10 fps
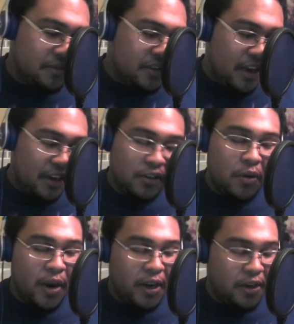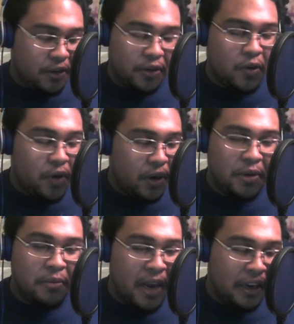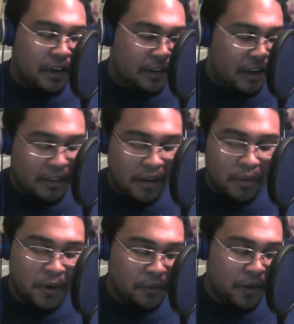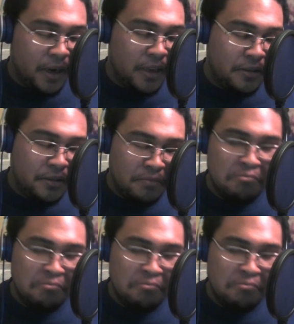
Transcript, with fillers: I don't know why you're ignoring me, man. I thought we were friends.